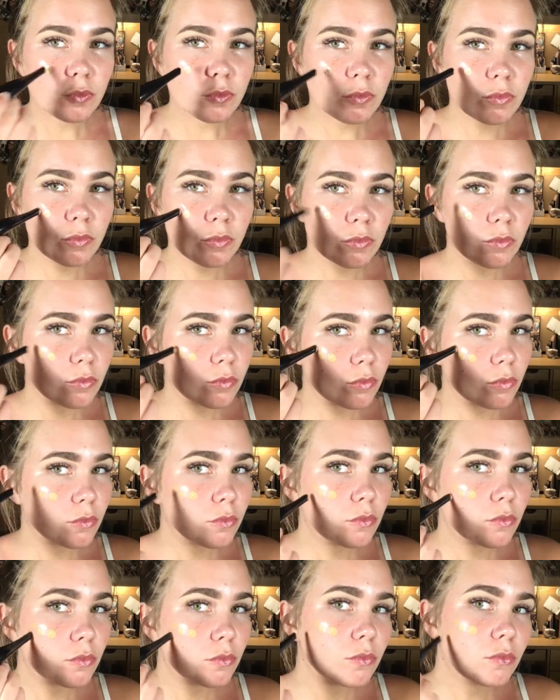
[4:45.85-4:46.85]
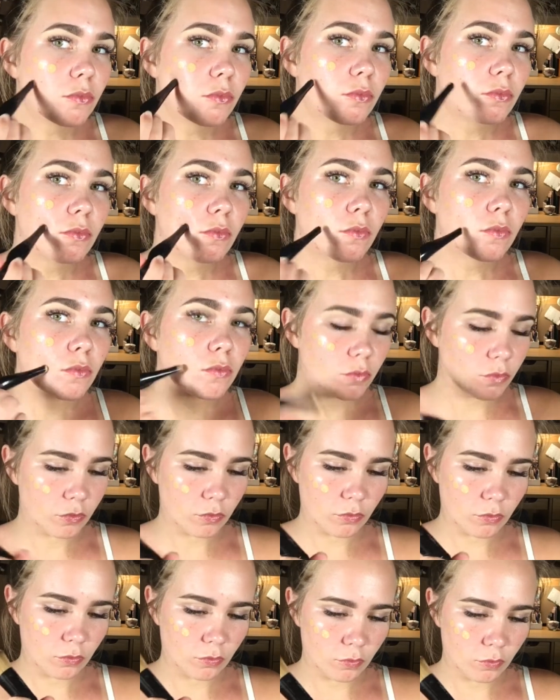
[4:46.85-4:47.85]
up with the end of my brush and then
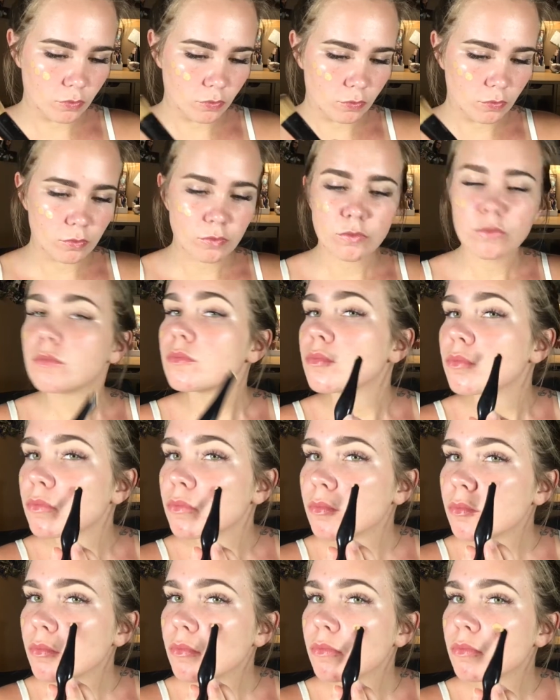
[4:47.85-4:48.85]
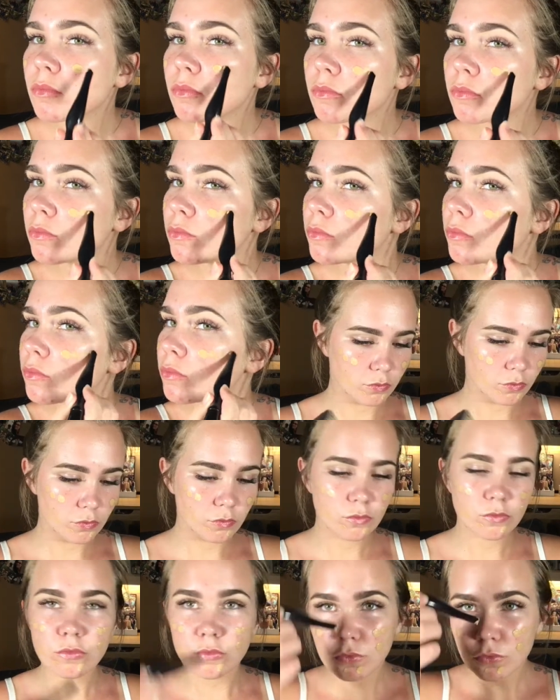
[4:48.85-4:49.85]
dotting it all over my face.
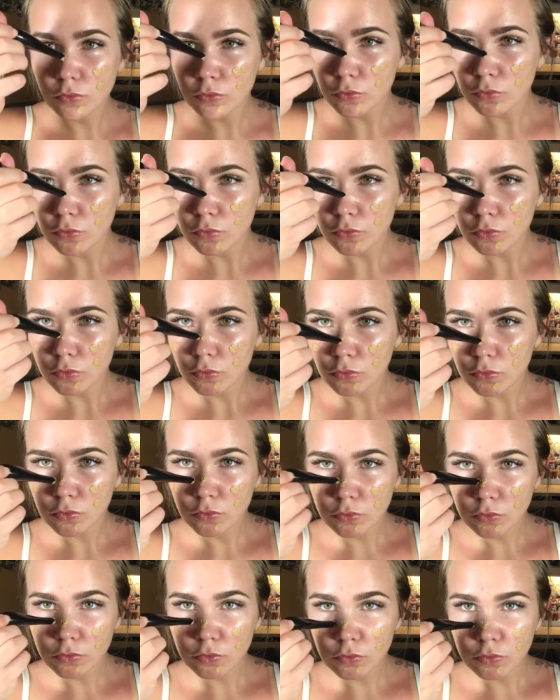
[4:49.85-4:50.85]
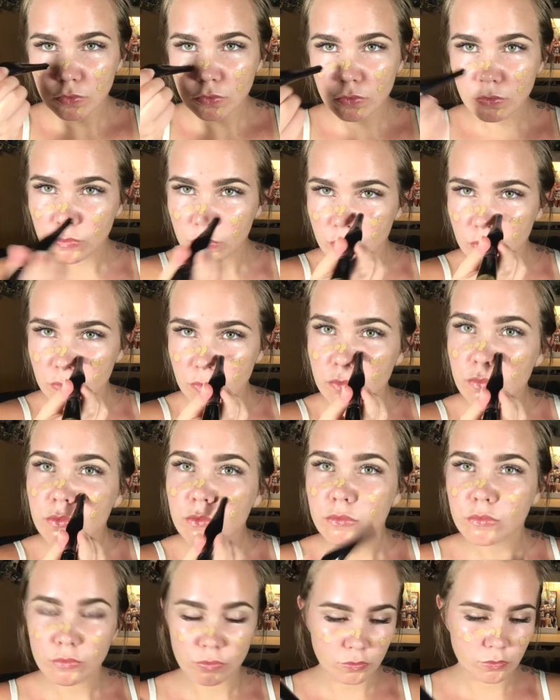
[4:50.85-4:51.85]
This
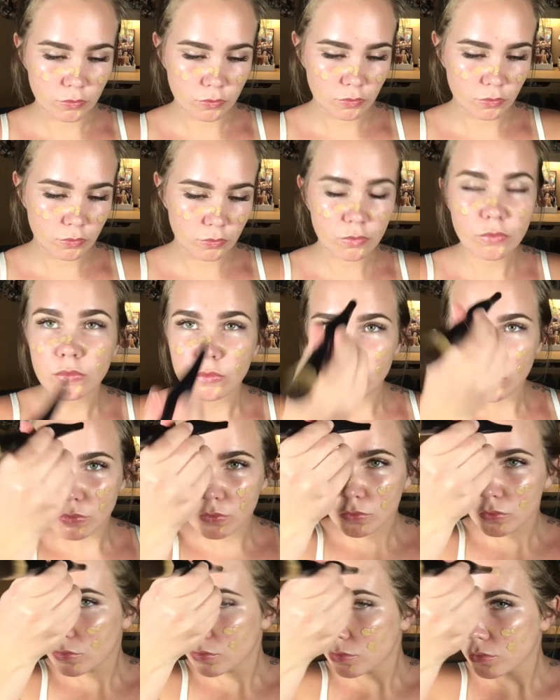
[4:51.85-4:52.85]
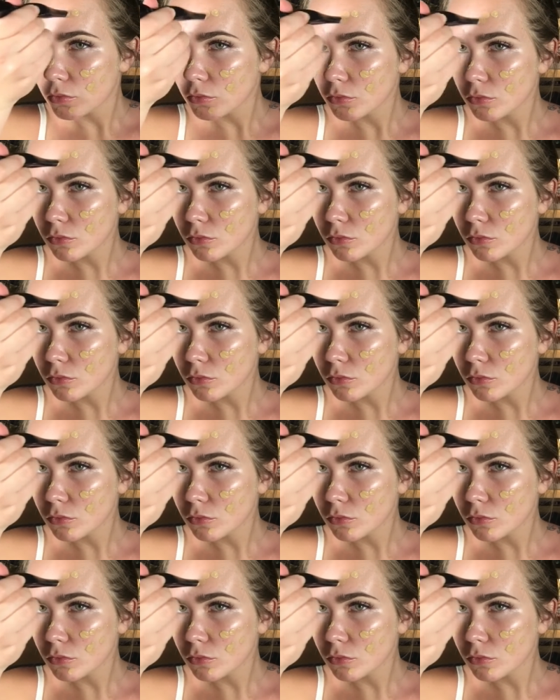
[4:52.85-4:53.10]
honestly is the easiest way to